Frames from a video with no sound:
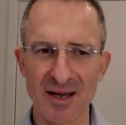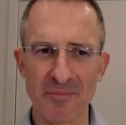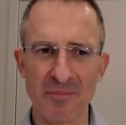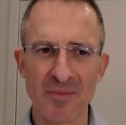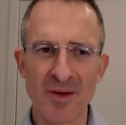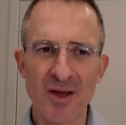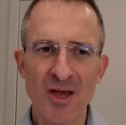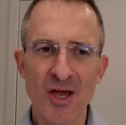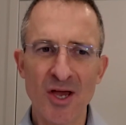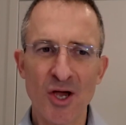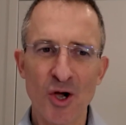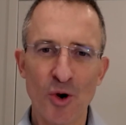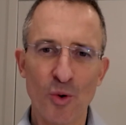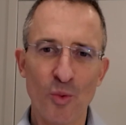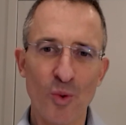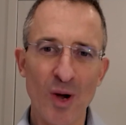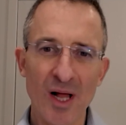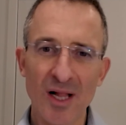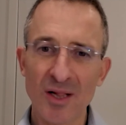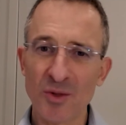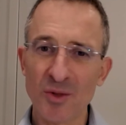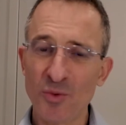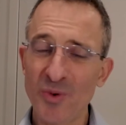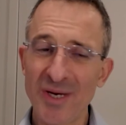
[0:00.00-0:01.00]
time.
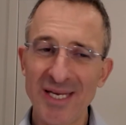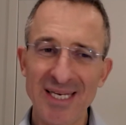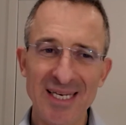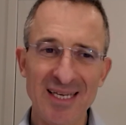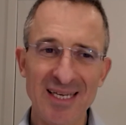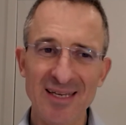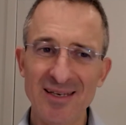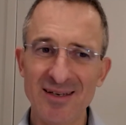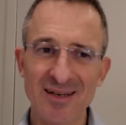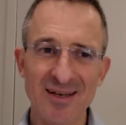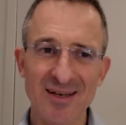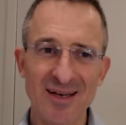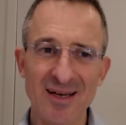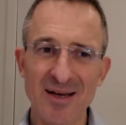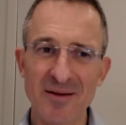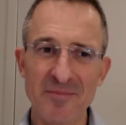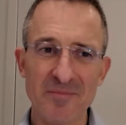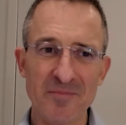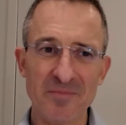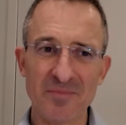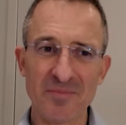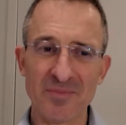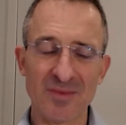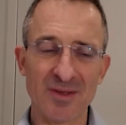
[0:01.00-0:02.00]
Well, we need
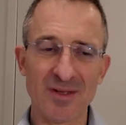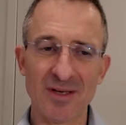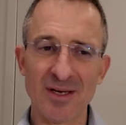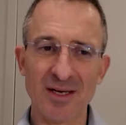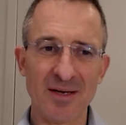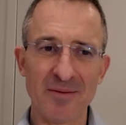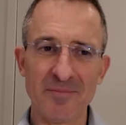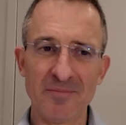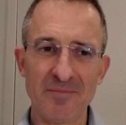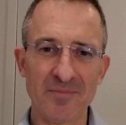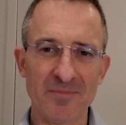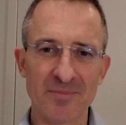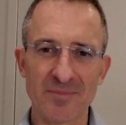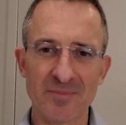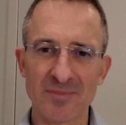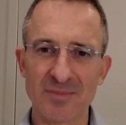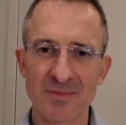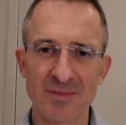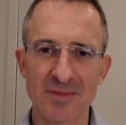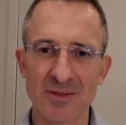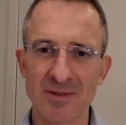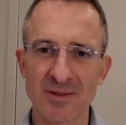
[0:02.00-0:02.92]
um, um,